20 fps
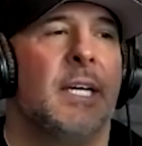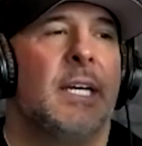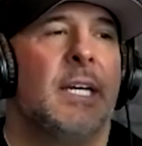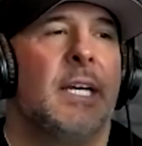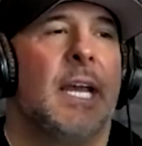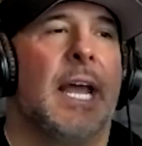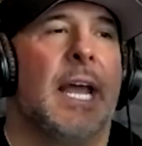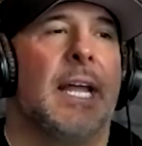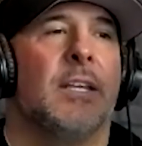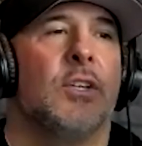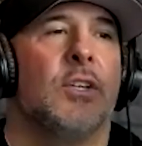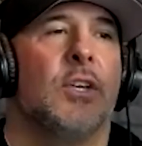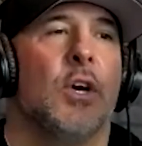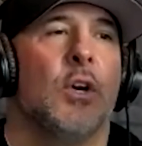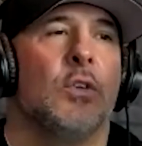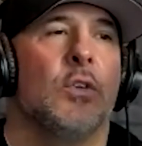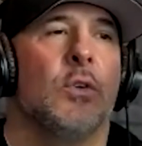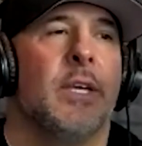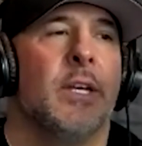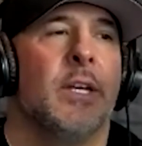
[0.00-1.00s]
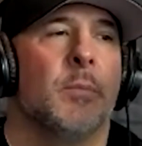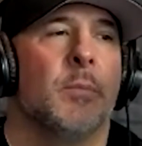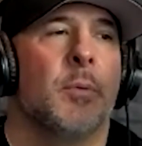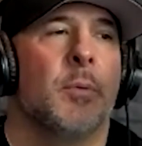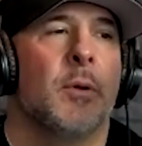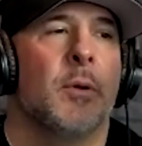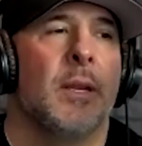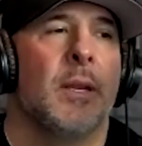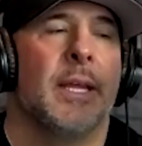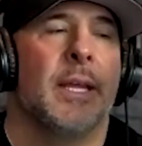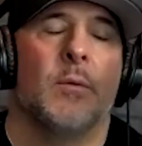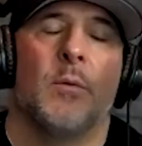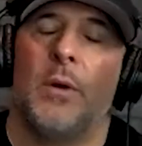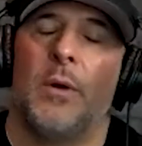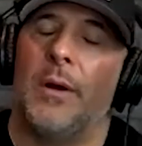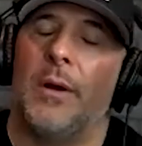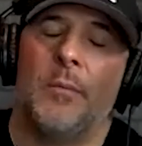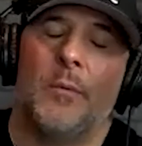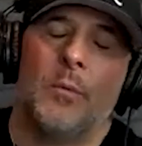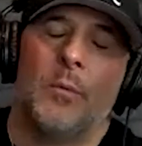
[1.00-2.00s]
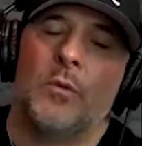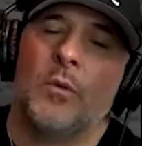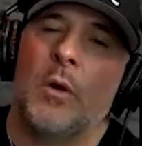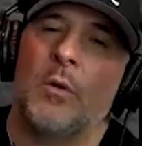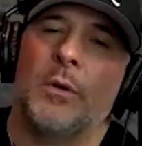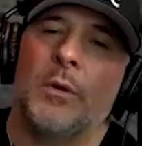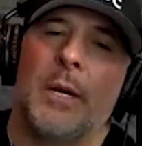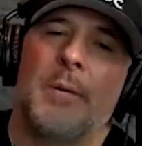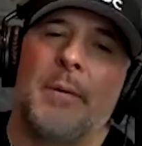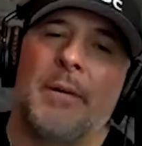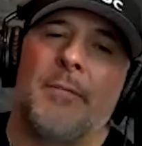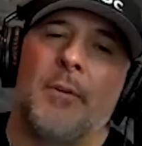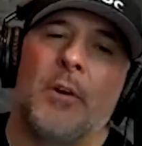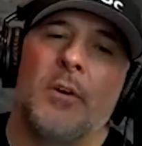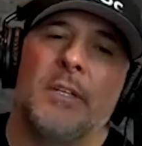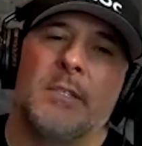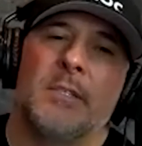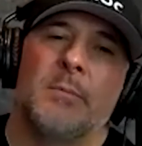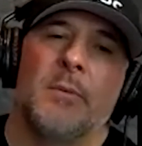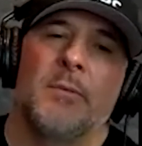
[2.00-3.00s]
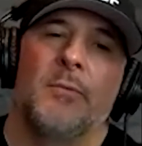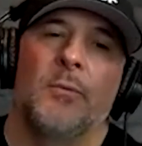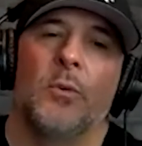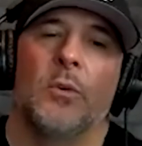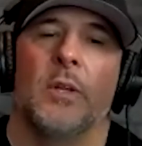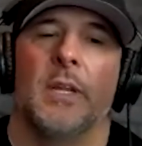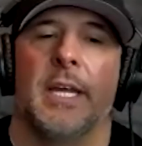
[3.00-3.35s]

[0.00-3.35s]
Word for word: And you know, you hear per, like growing up, I've heard this before.